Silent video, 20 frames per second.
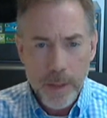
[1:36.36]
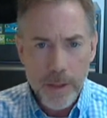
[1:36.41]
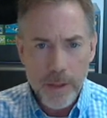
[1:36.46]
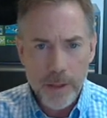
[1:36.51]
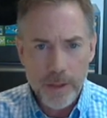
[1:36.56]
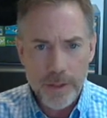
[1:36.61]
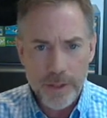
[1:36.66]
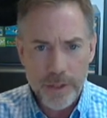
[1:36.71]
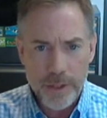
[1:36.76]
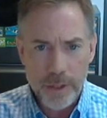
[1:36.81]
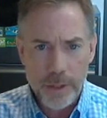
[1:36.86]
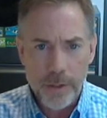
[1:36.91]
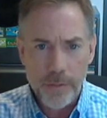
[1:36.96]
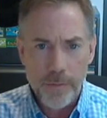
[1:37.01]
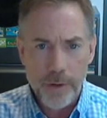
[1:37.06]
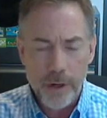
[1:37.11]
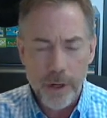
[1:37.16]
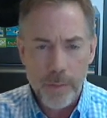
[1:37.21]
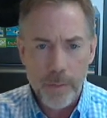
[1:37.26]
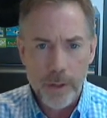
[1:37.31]
that's still
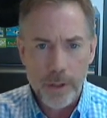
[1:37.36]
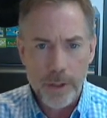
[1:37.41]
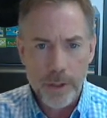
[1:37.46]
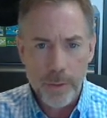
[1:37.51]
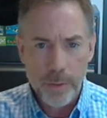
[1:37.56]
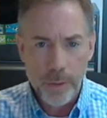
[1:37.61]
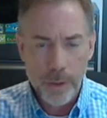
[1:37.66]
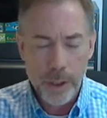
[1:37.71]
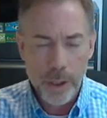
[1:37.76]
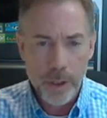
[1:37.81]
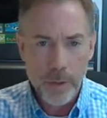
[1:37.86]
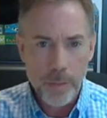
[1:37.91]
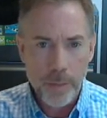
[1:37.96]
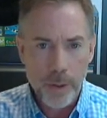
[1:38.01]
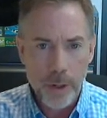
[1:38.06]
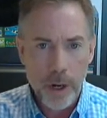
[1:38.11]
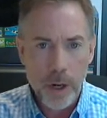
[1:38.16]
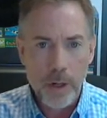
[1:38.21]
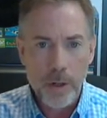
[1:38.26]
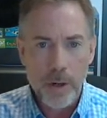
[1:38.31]
very much a work in
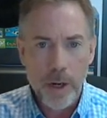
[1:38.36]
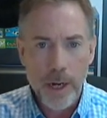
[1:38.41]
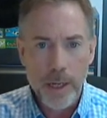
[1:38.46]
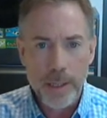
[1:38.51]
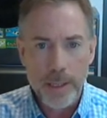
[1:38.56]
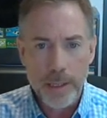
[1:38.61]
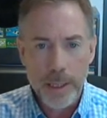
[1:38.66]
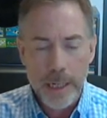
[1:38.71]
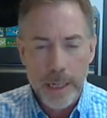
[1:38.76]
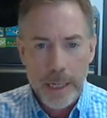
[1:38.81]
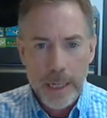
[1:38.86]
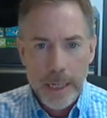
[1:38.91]
progress,